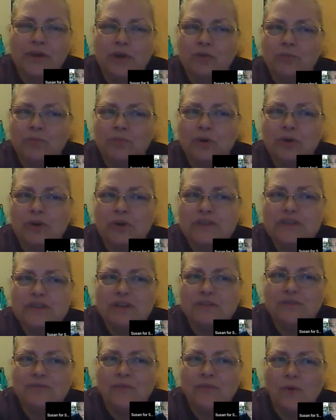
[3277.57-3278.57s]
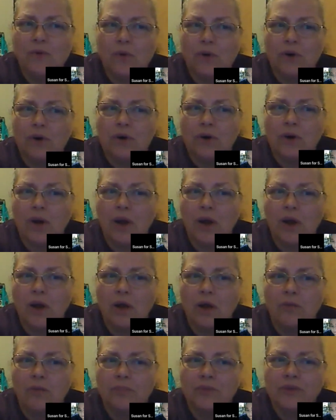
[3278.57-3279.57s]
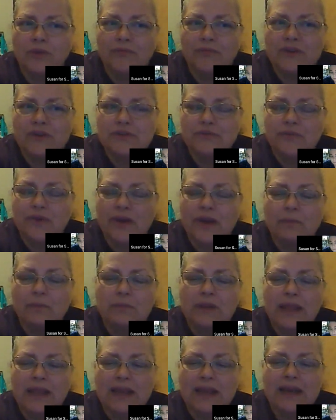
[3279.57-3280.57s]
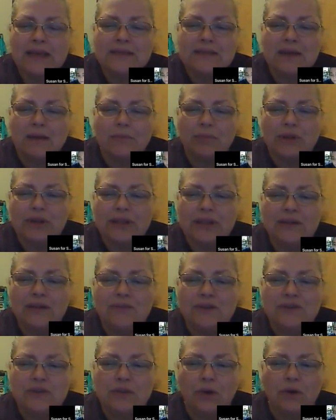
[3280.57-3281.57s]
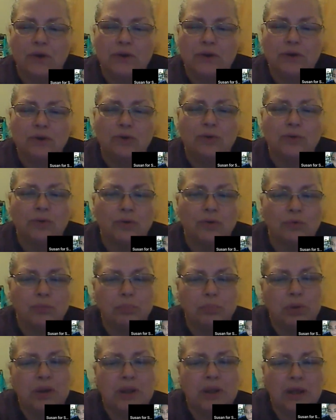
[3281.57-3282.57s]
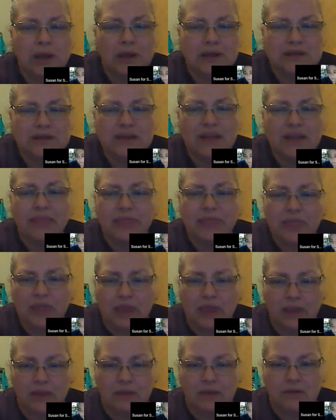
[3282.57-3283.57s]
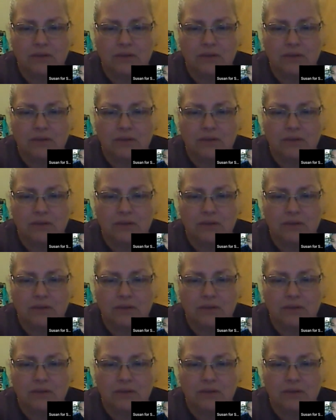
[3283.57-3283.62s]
community for the Fish Fam ladies, I believe, is on Google Plus, I think,